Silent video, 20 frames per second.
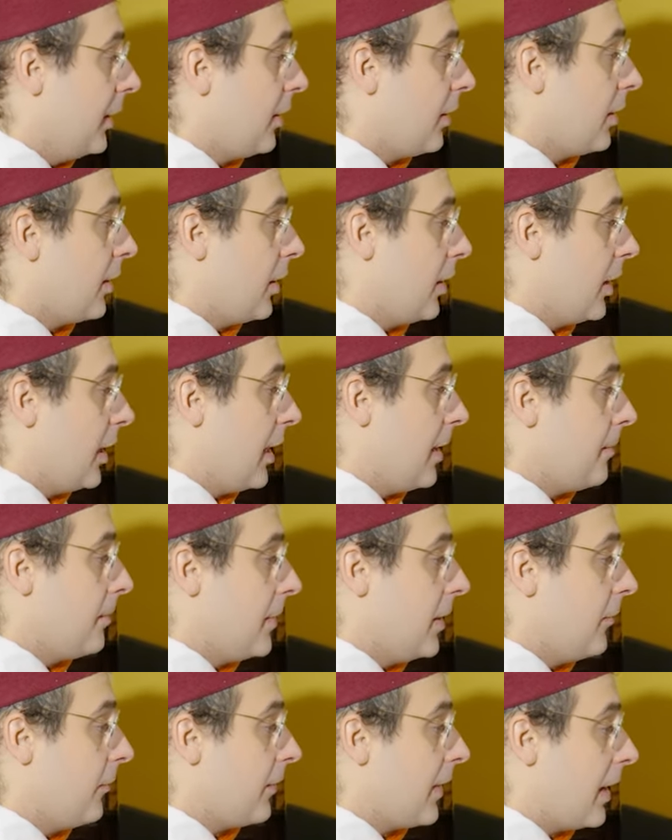re,
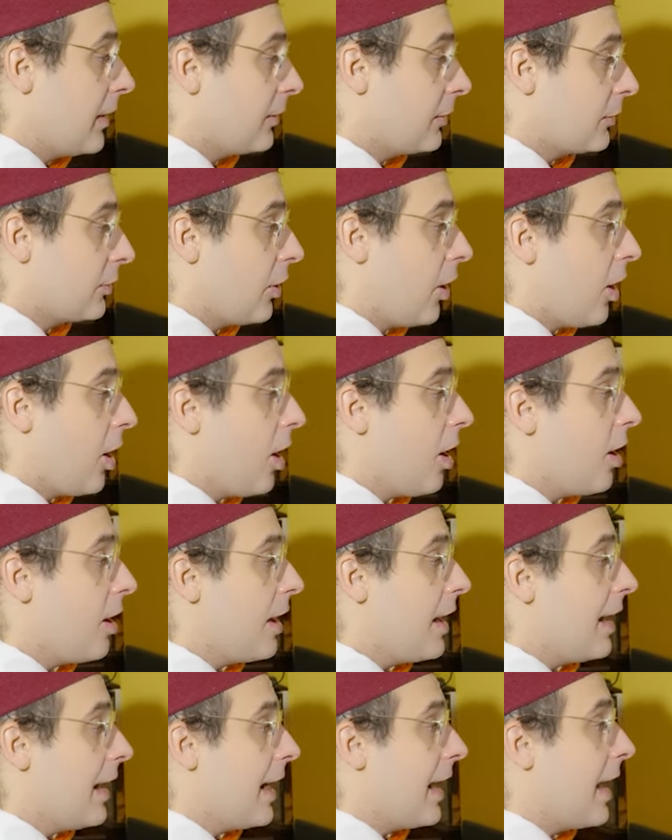mi, fa,
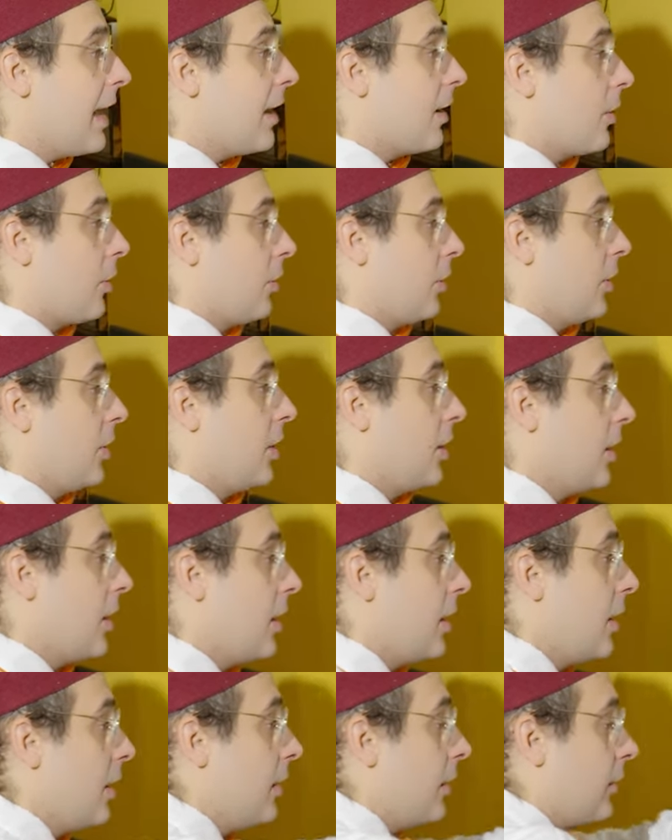sol, la, re.
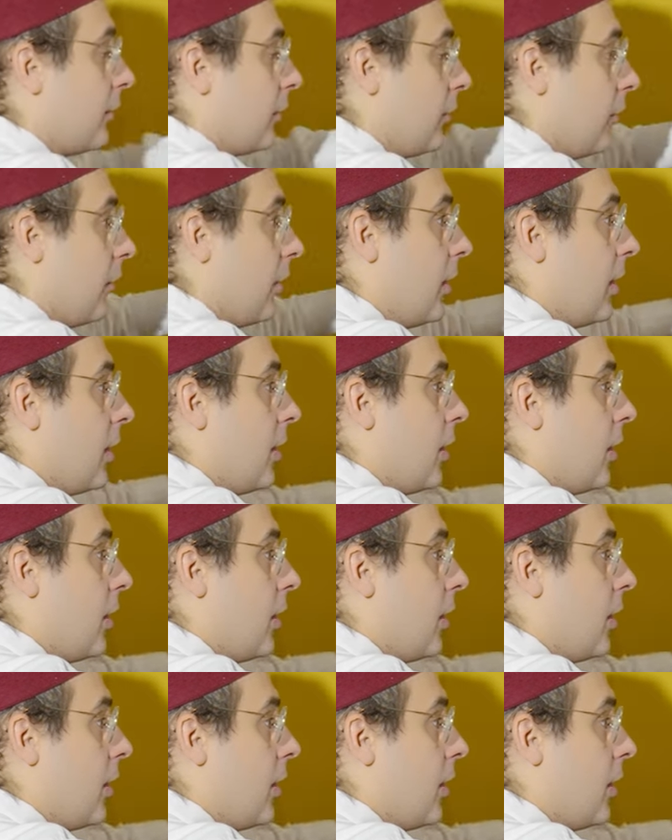So,